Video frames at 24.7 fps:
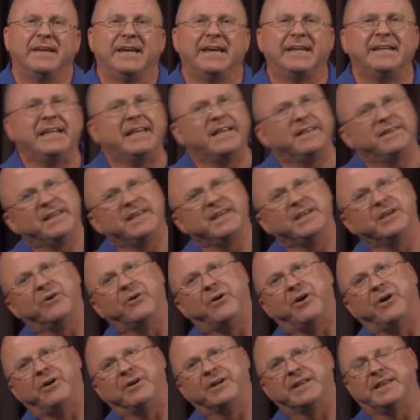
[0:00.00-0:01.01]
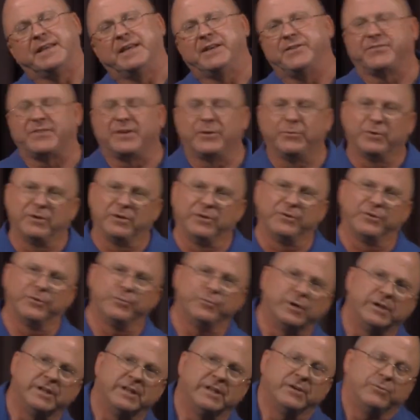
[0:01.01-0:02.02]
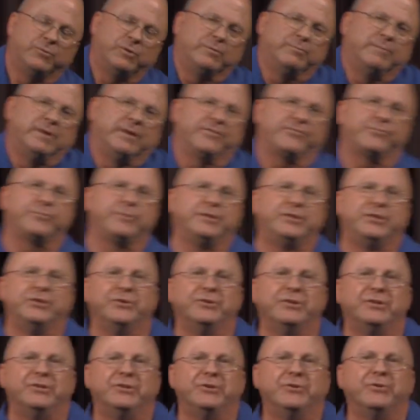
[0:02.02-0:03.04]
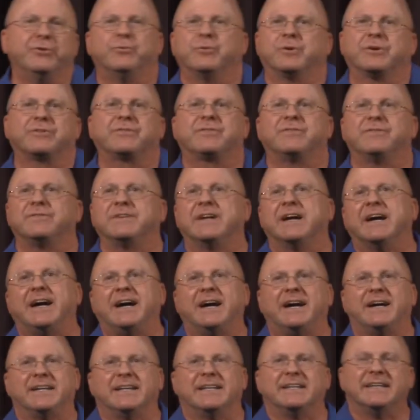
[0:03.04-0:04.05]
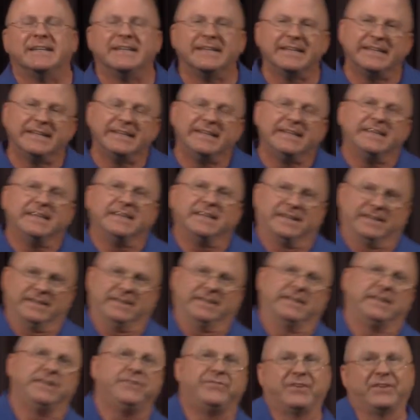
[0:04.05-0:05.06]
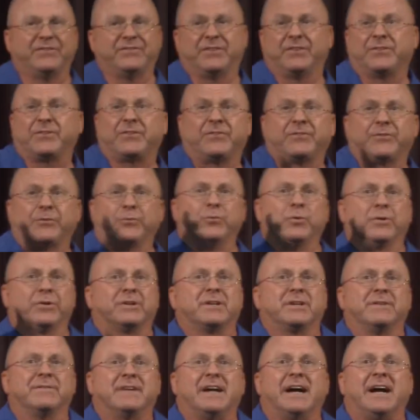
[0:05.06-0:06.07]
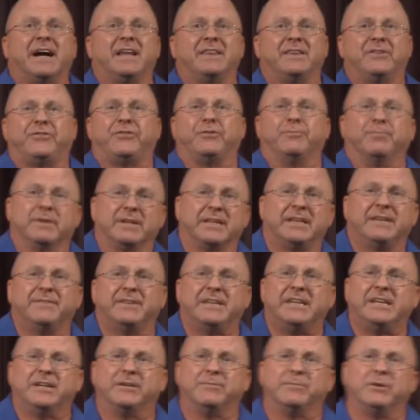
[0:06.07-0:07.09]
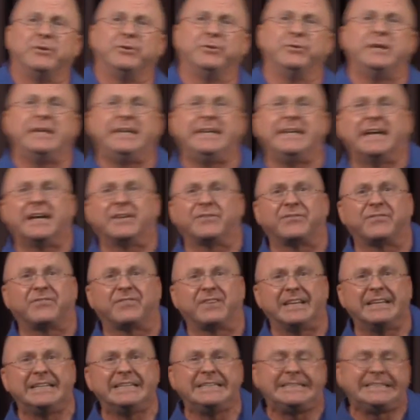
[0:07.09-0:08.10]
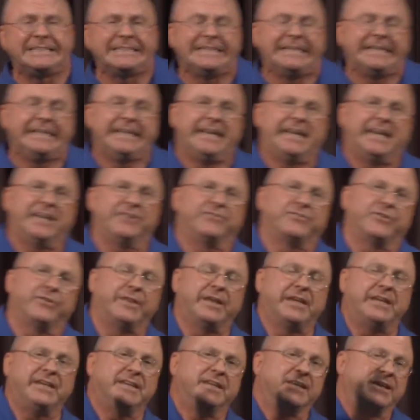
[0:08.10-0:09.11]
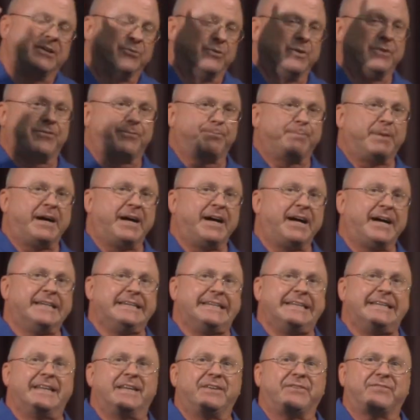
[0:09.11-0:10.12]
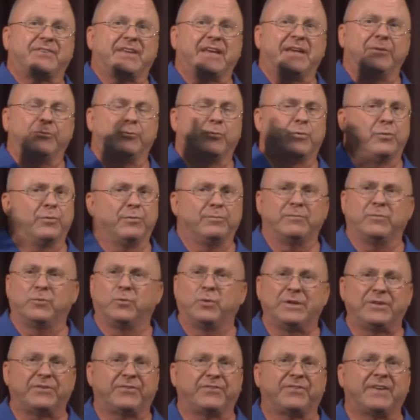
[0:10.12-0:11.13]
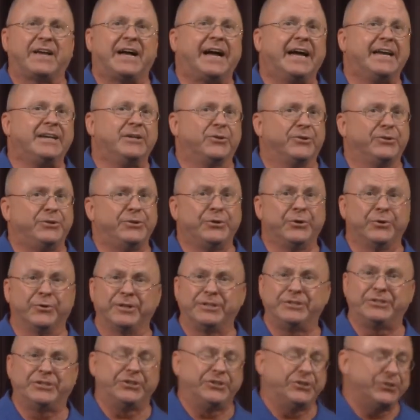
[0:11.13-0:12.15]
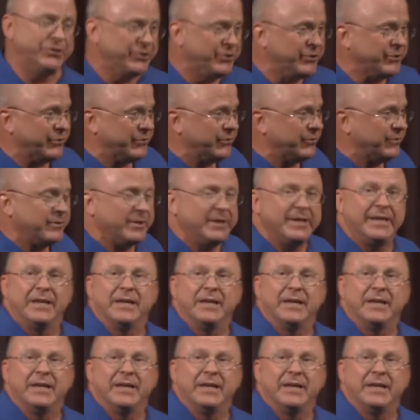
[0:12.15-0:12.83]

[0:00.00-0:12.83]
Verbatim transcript: And yet they go on and they say, well, Lord, what must we do to do the works of God? And he says, this is the work of God, that you believe in him who he has sent. And so they respond and they say, well, what sign are you going to do?